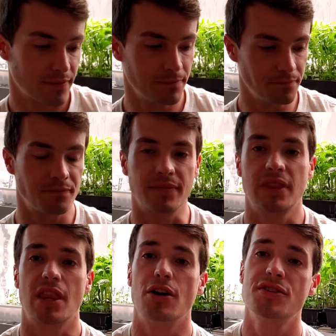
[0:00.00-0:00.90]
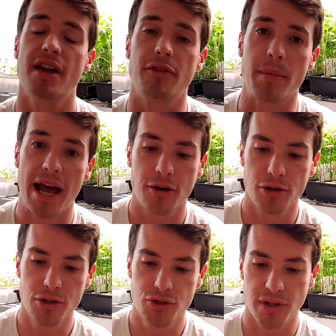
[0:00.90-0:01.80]
those have the
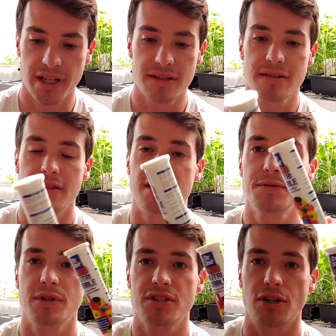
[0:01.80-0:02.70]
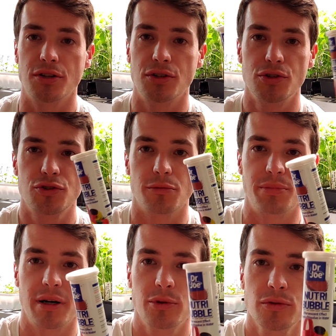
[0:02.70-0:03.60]
macronutrients. This one is called
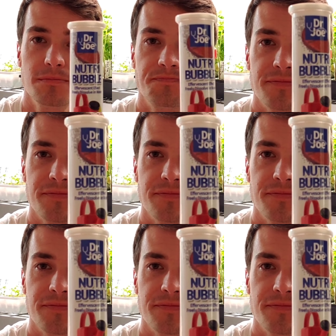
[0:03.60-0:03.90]
NutriBubble,